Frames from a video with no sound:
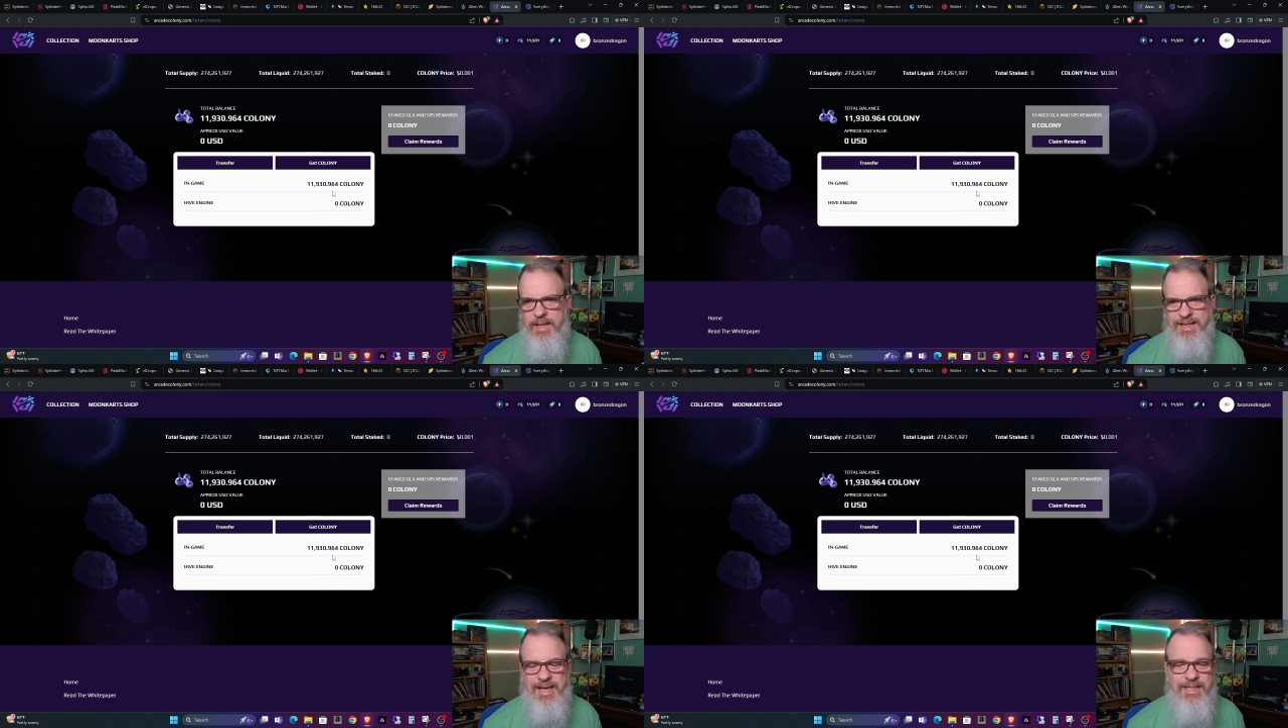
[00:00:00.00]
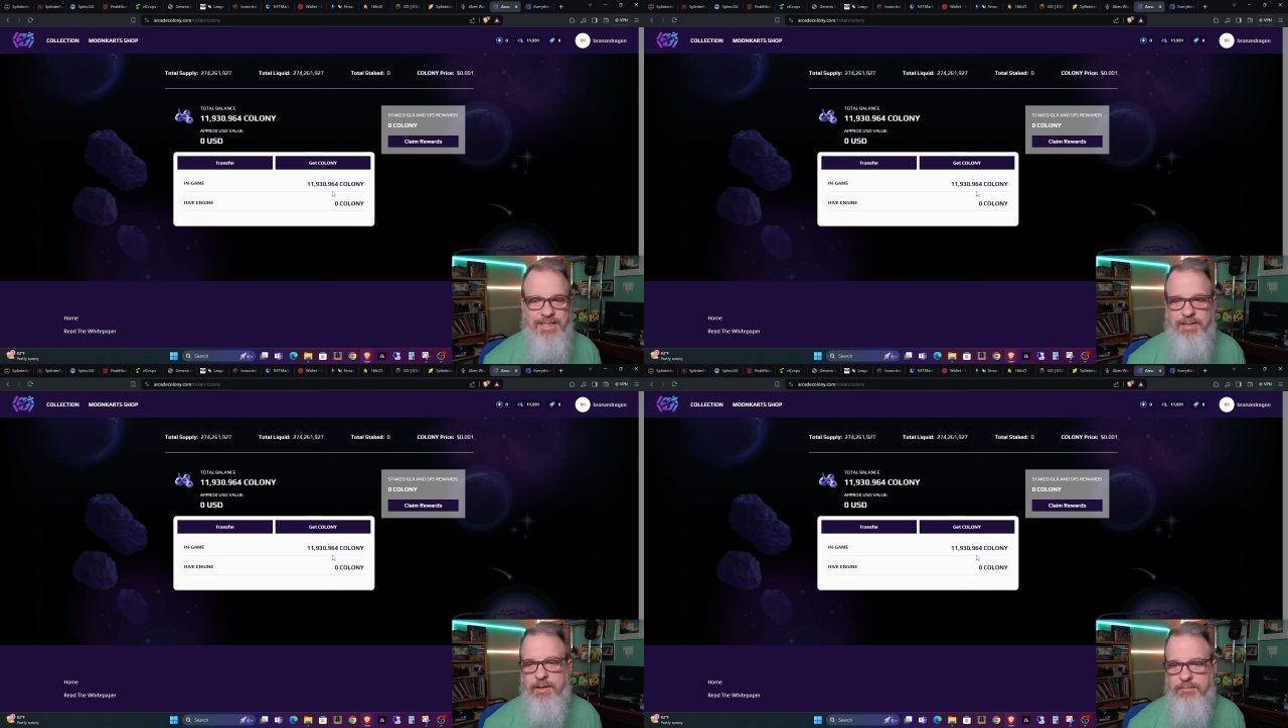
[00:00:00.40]
an
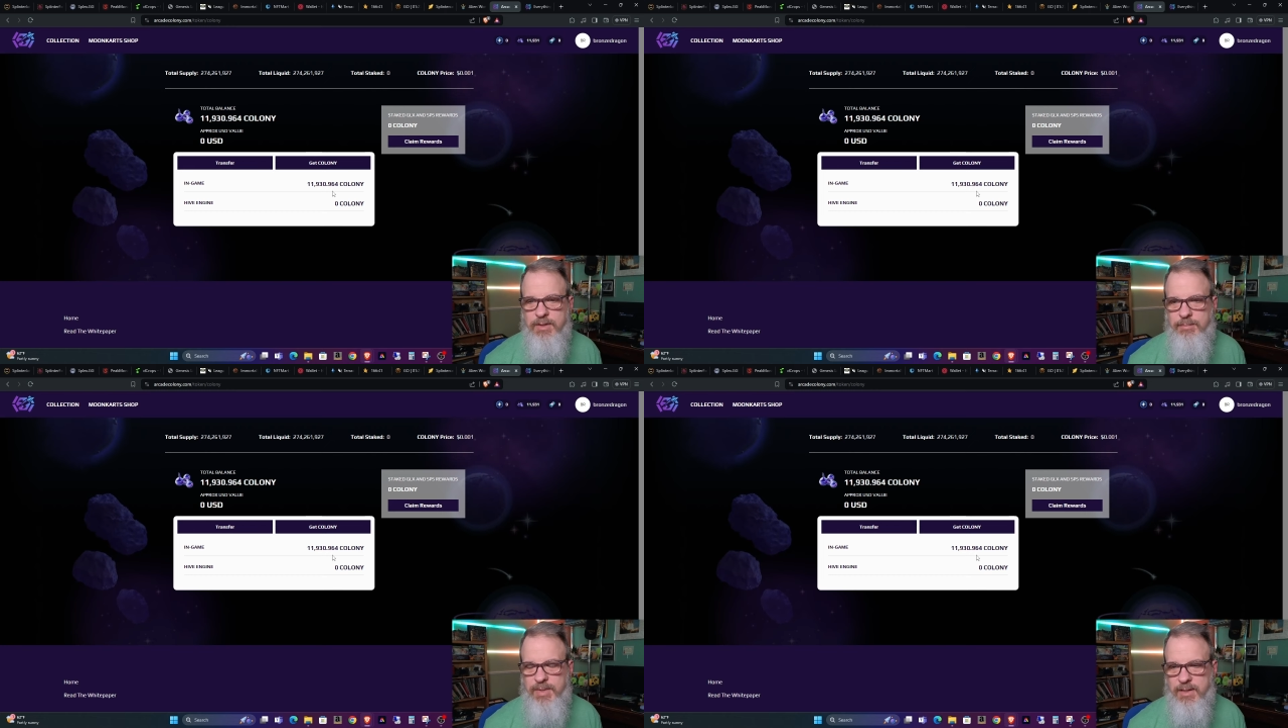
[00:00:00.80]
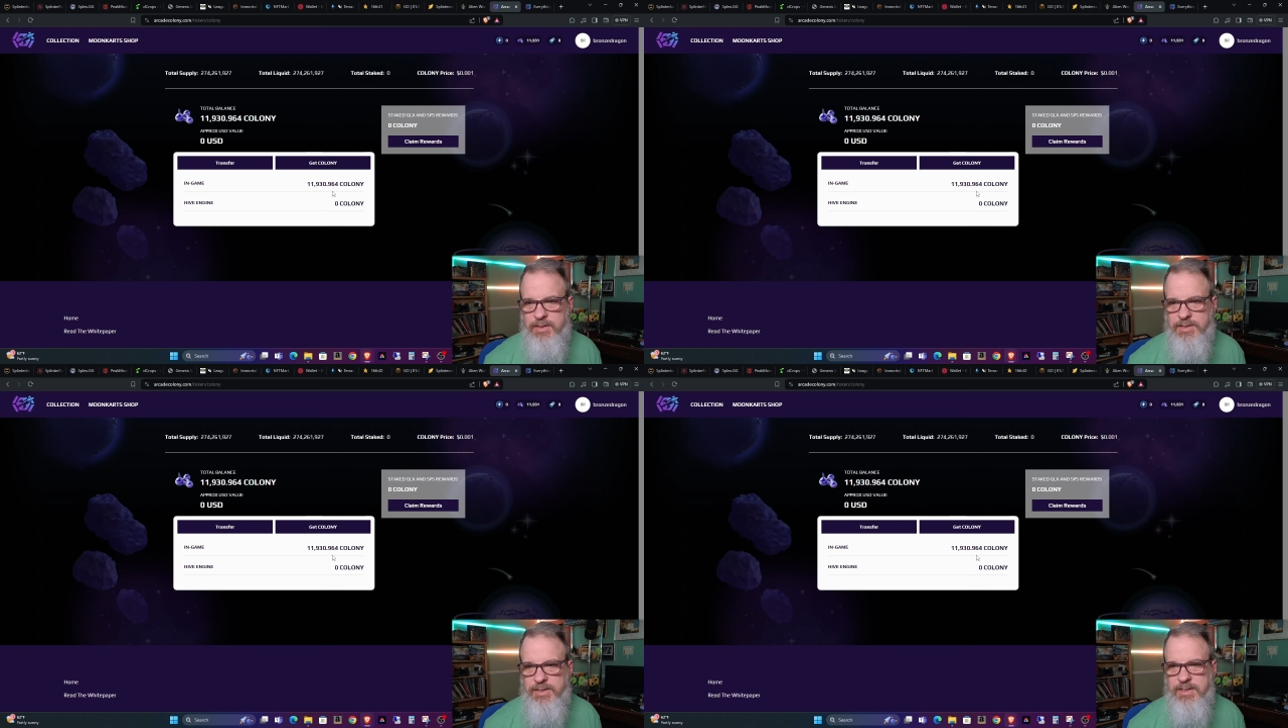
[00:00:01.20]
idea of
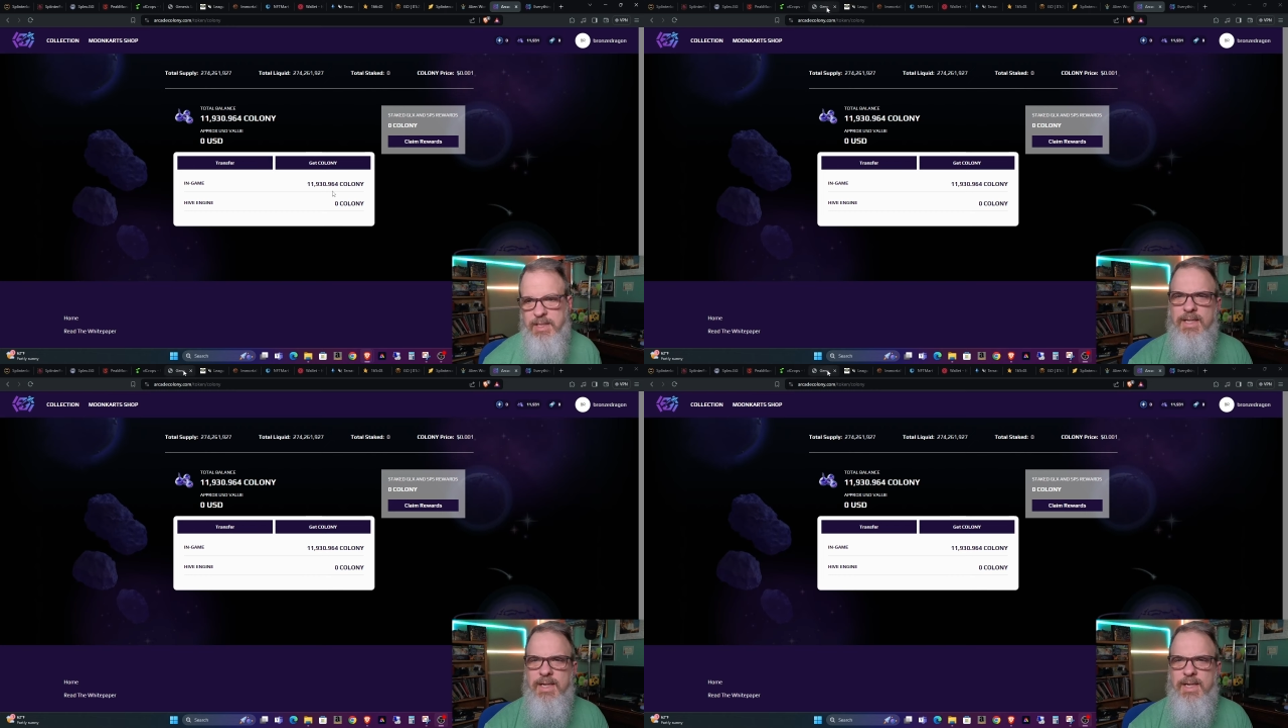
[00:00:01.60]
comparison,